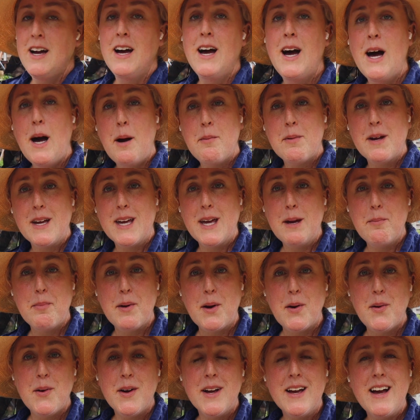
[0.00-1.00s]
I'm going to keep
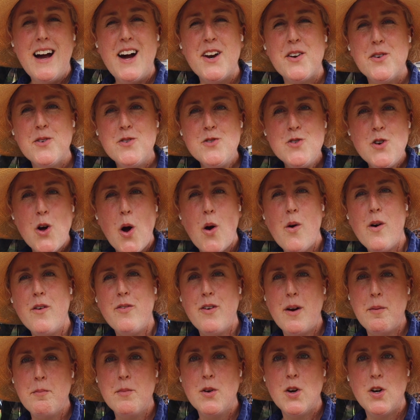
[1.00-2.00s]
going. I don't know if
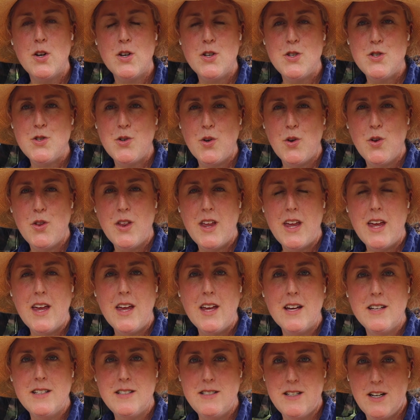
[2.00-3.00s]
I'm going to do
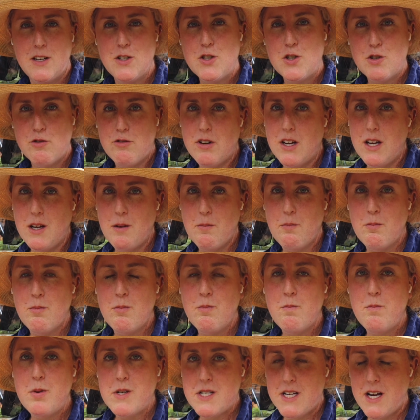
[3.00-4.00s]
the Dutch cream
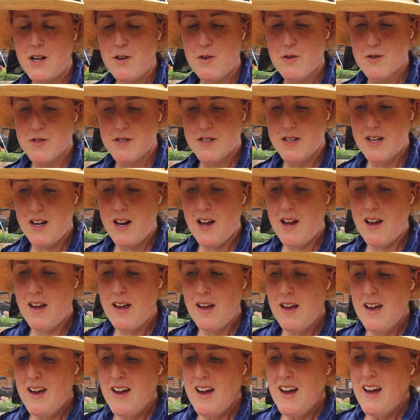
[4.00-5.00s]
potatoes today.
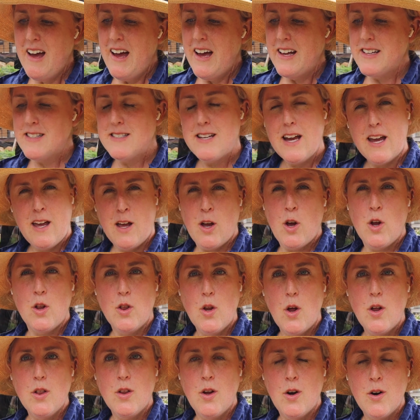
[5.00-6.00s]
It's taking a
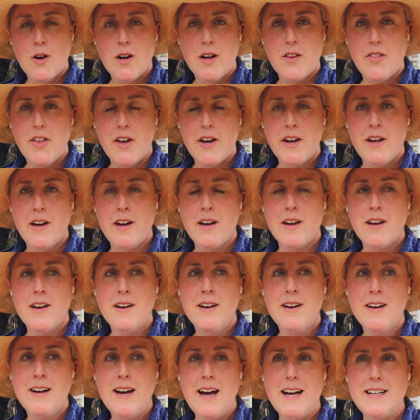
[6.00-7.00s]
lot longer than I
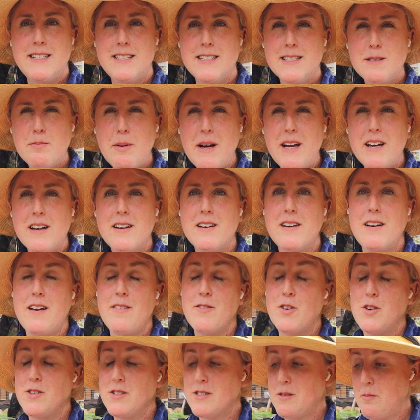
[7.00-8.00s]
anticipated, and I've
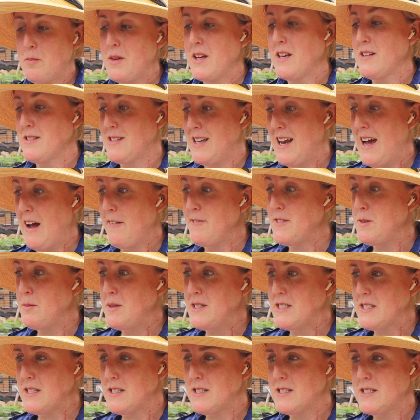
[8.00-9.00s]
got some things that have to
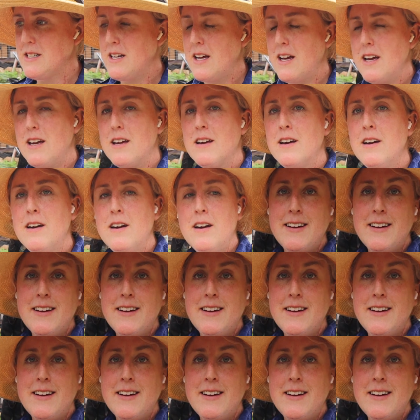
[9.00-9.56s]
be done today.